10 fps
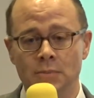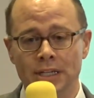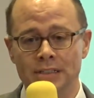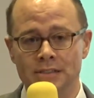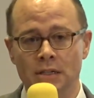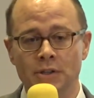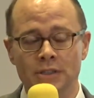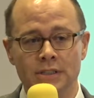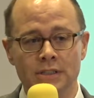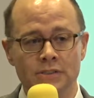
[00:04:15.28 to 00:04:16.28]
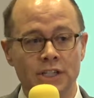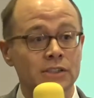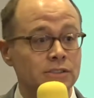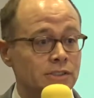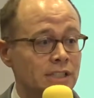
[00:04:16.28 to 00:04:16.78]
and some of the
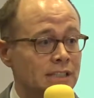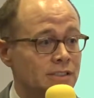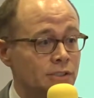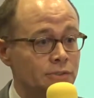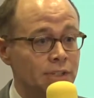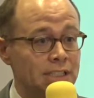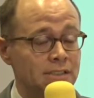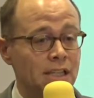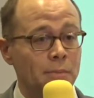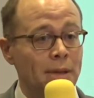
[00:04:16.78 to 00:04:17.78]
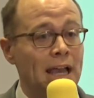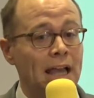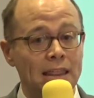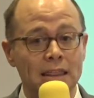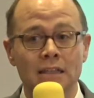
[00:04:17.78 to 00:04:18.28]
challenges that I still face, and the
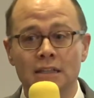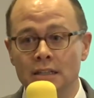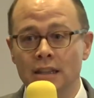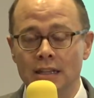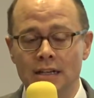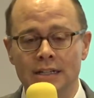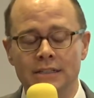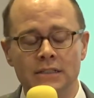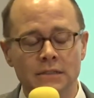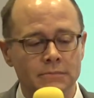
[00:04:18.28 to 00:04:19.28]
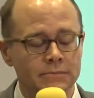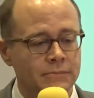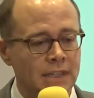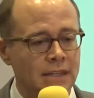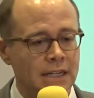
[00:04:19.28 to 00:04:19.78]
path that
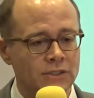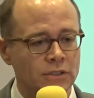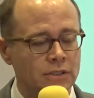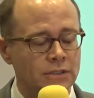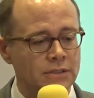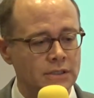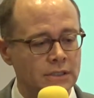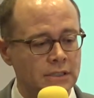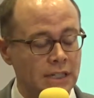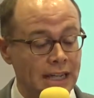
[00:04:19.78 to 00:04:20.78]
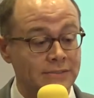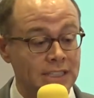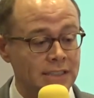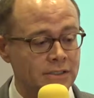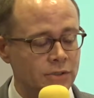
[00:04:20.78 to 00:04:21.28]
I took, that I have
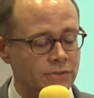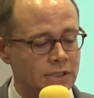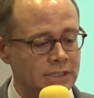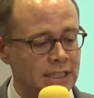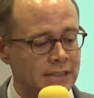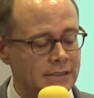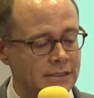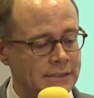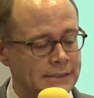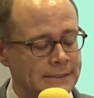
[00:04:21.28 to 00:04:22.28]
taken so far to get there.